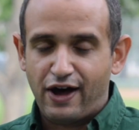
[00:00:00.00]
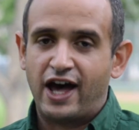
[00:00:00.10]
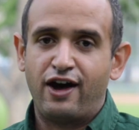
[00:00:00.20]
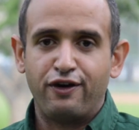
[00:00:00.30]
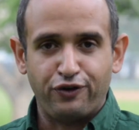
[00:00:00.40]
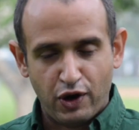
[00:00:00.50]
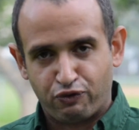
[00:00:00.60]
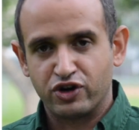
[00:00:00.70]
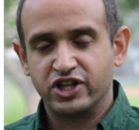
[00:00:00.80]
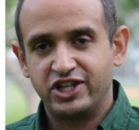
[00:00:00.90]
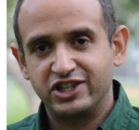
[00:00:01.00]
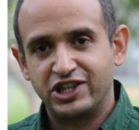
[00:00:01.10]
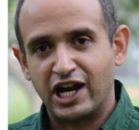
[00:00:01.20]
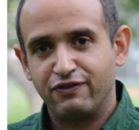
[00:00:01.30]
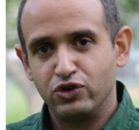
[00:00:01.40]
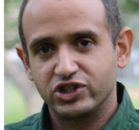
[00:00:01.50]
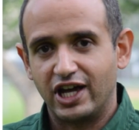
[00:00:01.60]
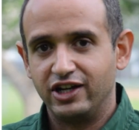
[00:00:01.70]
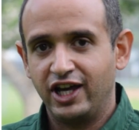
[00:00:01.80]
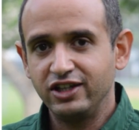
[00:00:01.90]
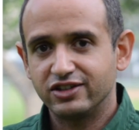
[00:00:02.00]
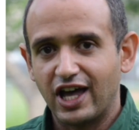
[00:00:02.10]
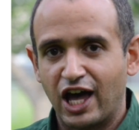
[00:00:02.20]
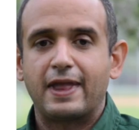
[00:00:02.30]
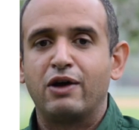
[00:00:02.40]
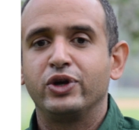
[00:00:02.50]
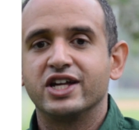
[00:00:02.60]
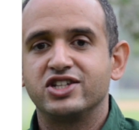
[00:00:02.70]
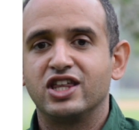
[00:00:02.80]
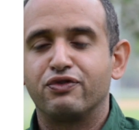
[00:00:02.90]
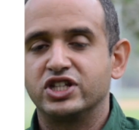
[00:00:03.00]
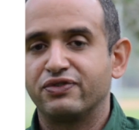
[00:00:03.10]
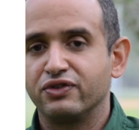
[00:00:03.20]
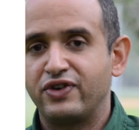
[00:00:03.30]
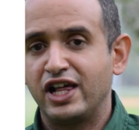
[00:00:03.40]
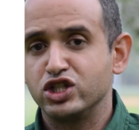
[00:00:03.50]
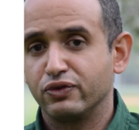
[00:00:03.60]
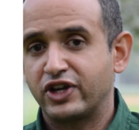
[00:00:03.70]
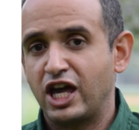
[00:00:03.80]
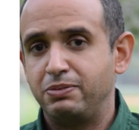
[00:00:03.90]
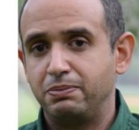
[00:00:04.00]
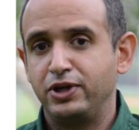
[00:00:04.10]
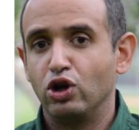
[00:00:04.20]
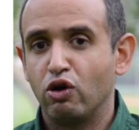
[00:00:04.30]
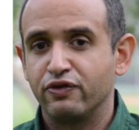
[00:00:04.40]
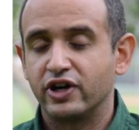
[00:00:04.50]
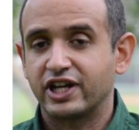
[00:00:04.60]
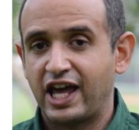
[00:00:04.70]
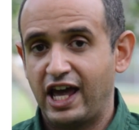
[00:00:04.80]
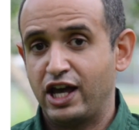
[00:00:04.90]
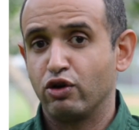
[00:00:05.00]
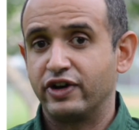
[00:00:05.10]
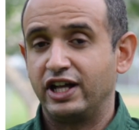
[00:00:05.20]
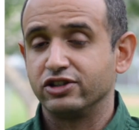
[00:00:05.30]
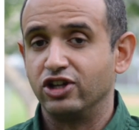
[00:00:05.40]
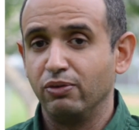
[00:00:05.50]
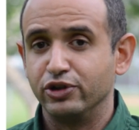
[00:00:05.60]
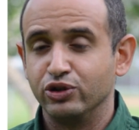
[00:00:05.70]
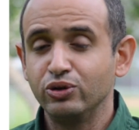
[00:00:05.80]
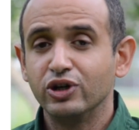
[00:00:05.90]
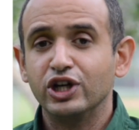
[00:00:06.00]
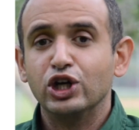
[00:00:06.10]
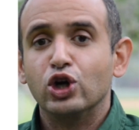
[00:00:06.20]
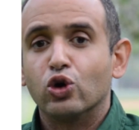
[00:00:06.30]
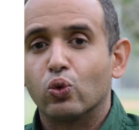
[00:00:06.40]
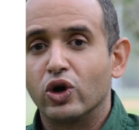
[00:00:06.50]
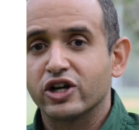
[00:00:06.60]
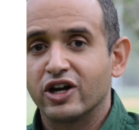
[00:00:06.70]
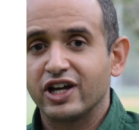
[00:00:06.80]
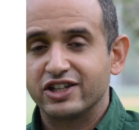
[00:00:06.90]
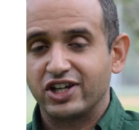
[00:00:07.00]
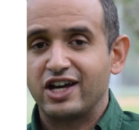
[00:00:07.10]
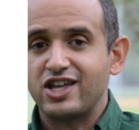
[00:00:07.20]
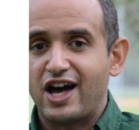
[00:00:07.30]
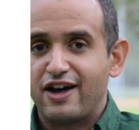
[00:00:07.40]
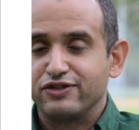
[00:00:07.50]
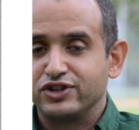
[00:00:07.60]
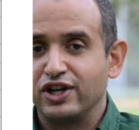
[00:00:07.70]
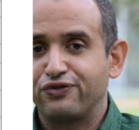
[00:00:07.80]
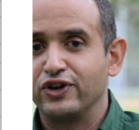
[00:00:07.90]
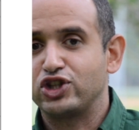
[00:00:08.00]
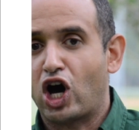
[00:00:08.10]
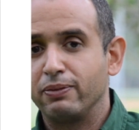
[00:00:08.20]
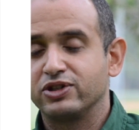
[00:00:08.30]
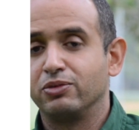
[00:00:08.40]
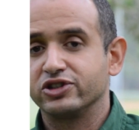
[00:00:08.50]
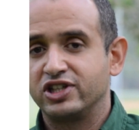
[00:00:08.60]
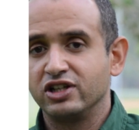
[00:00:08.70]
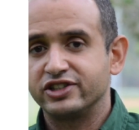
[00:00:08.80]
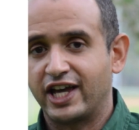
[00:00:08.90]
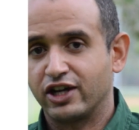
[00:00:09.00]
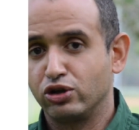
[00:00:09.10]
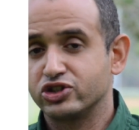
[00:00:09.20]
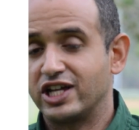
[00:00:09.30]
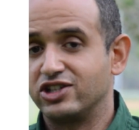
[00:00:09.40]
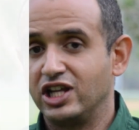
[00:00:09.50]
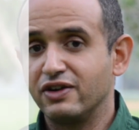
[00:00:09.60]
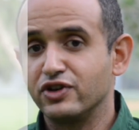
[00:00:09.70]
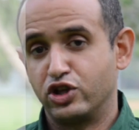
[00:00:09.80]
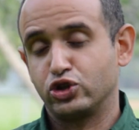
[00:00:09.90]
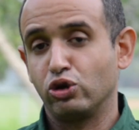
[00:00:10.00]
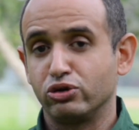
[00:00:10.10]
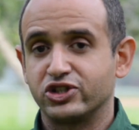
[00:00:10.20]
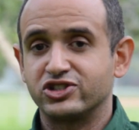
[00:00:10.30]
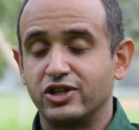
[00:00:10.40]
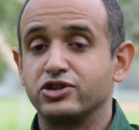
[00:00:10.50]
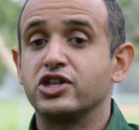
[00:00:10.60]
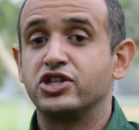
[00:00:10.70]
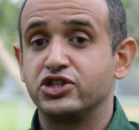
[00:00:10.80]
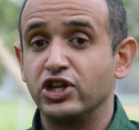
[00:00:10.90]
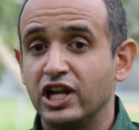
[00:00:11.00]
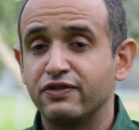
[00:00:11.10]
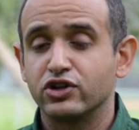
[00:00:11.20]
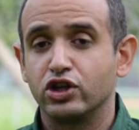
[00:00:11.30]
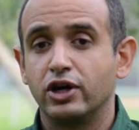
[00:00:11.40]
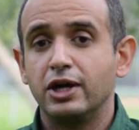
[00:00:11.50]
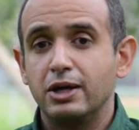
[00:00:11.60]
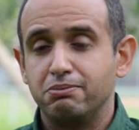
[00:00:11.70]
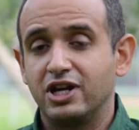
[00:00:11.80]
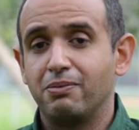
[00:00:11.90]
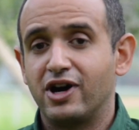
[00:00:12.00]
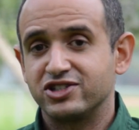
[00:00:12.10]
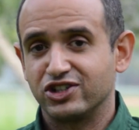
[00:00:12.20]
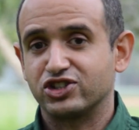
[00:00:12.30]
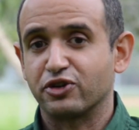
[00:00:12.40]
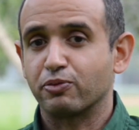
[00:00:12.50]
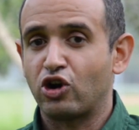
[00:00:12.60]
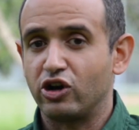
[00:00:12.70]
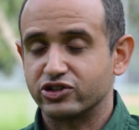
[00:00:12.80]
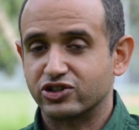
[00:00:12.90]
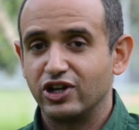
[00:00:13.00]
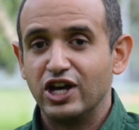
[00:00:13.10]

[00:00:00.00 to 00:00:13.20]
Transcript: for the data that I've used at NATE, and we can see that for different values of KPP over KA over LW, we're going to get different optimal tilt angles that deliver the total system, that deliver the minimized system cost.